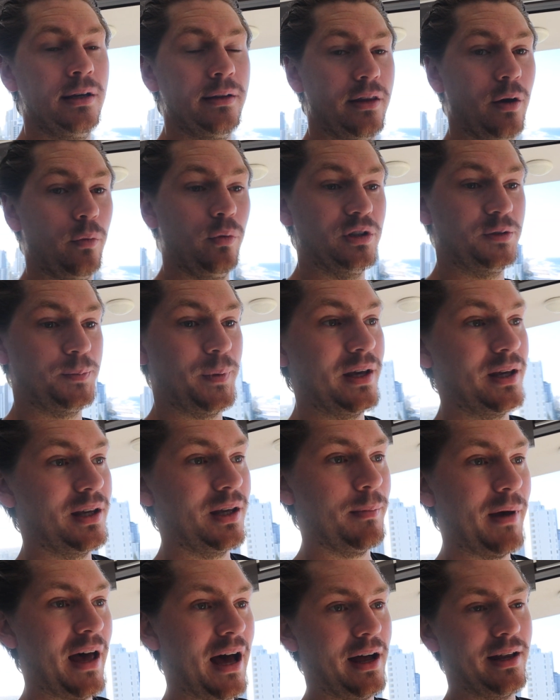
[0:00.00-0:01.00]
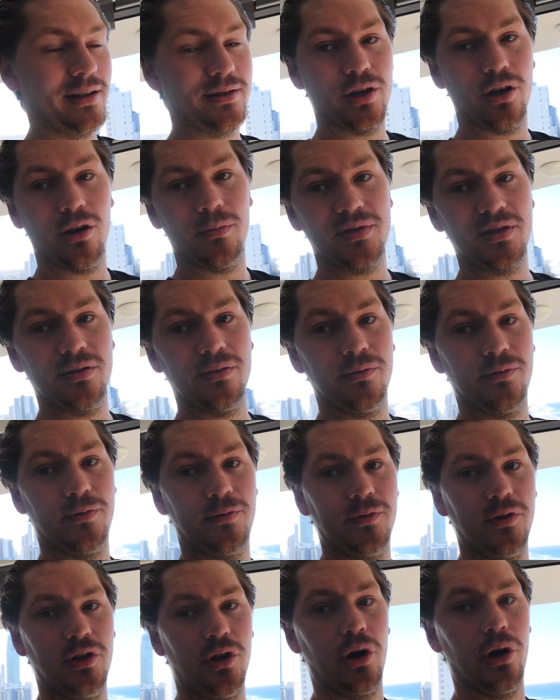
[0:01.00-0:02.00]
that we're speaking about in terms
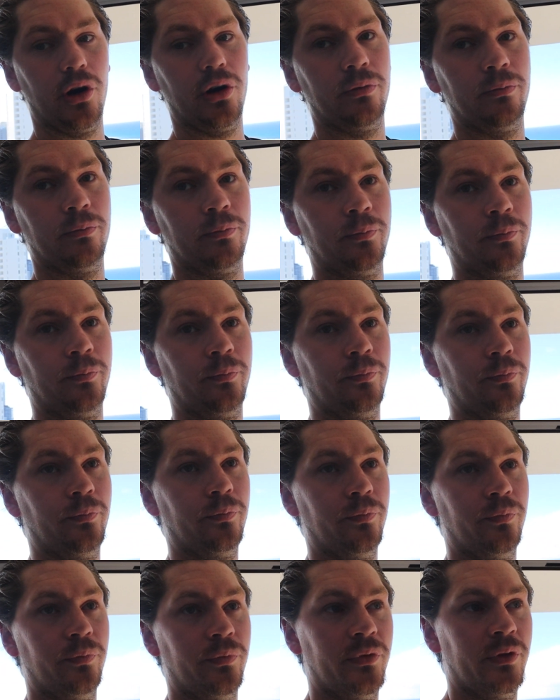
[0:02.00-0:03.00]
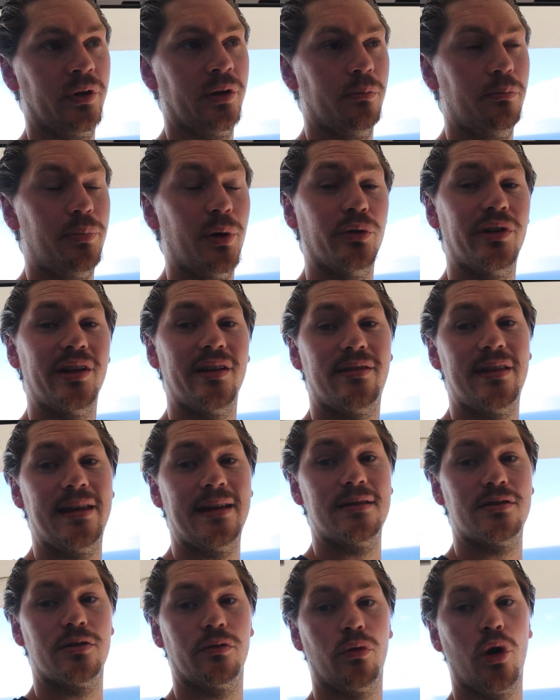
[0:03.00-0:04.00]
of, building
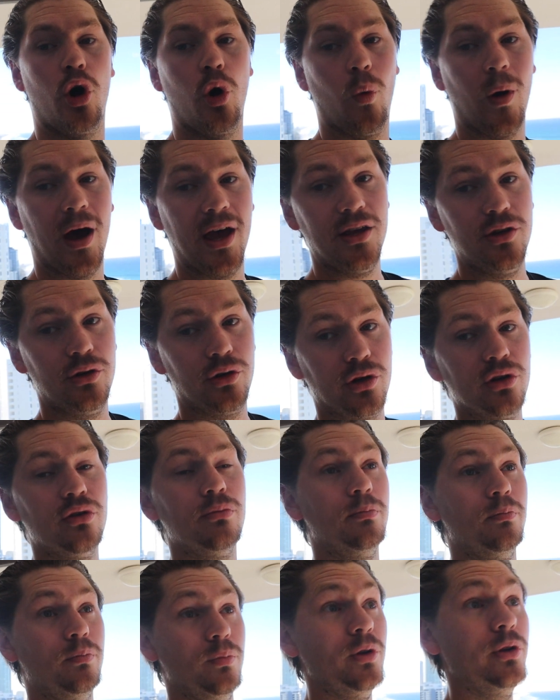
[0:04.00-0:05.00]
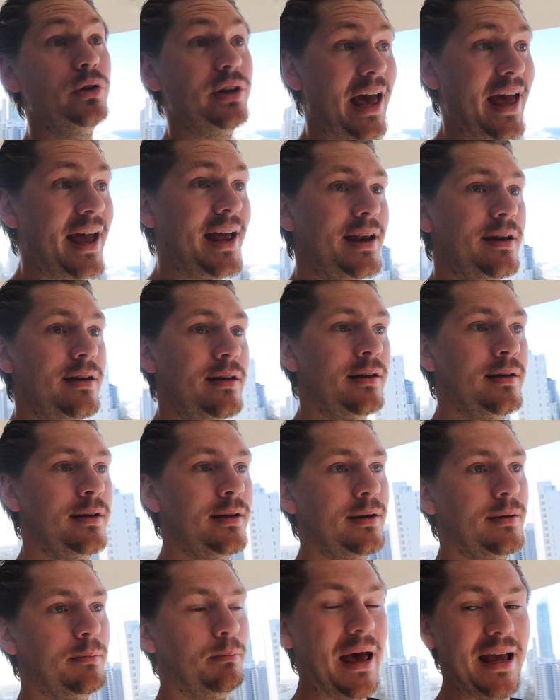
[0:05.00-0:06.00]
things the wrong way. You can
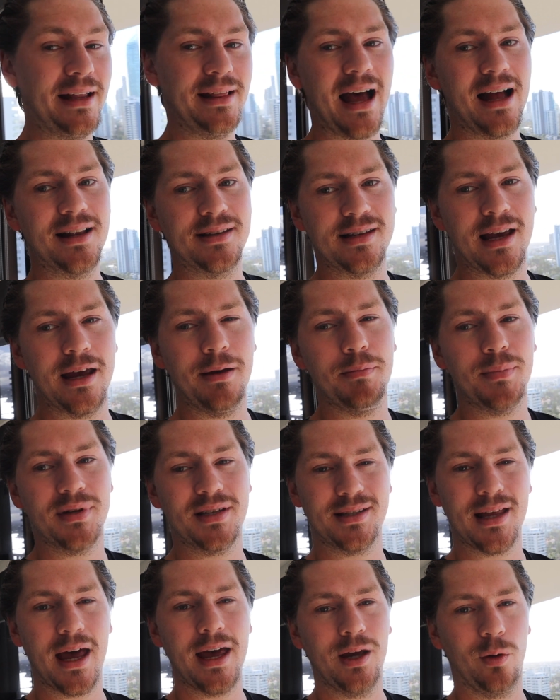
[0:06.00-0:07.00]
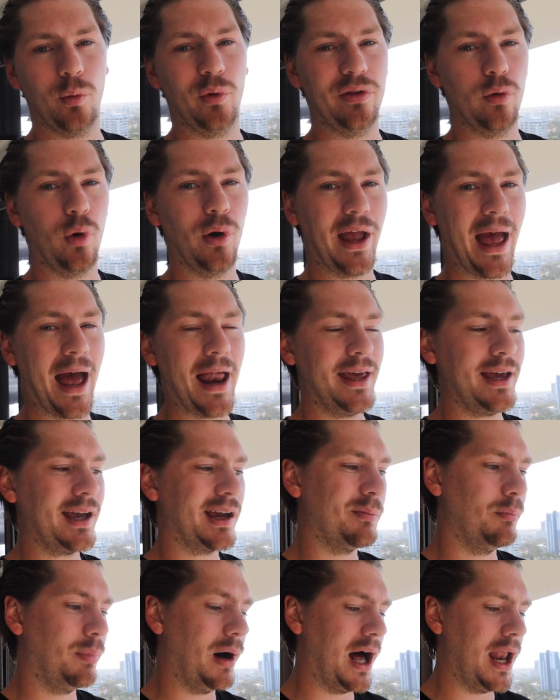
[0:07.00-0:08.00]
make that same mistake with organic,
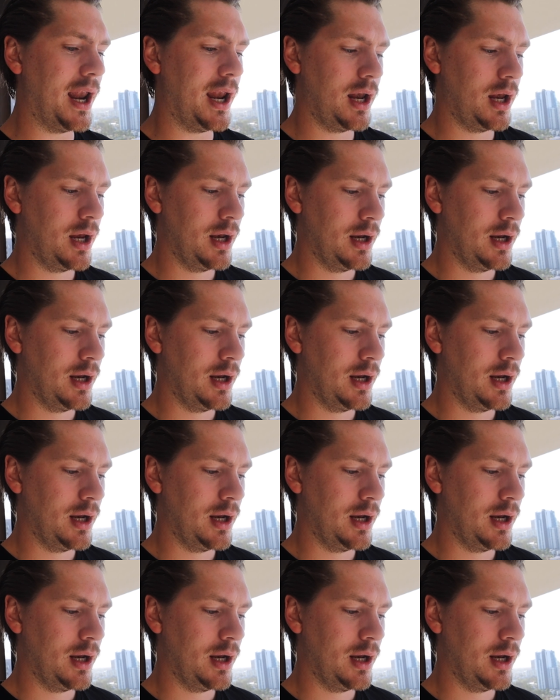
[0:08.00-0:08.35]
but